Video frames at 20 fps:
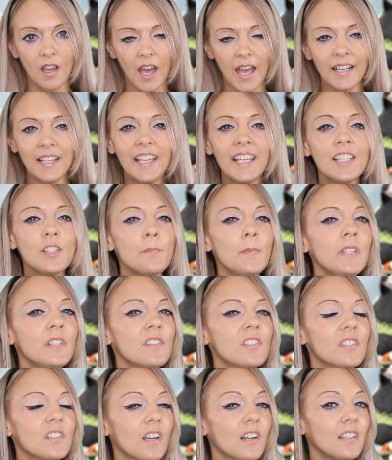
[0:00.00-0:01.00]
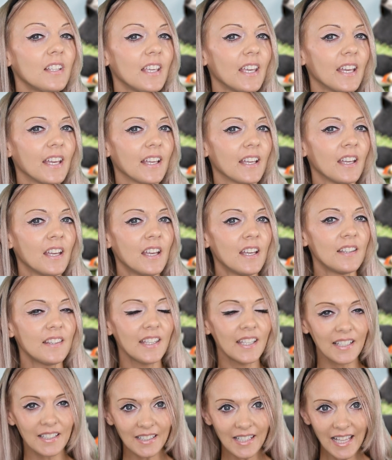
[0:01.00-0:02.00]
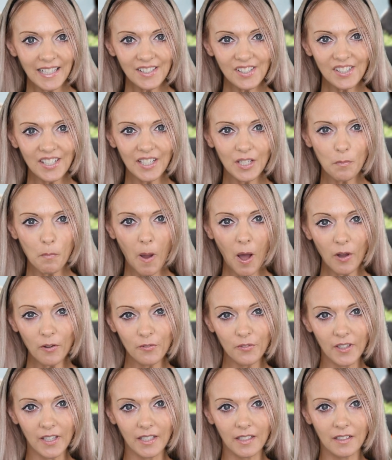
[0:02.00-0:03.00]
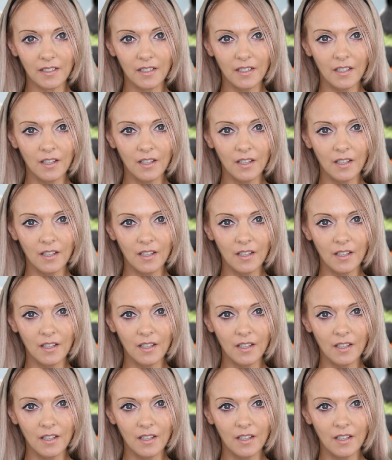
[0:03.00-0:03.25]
and he's been studying the Atlantic puffin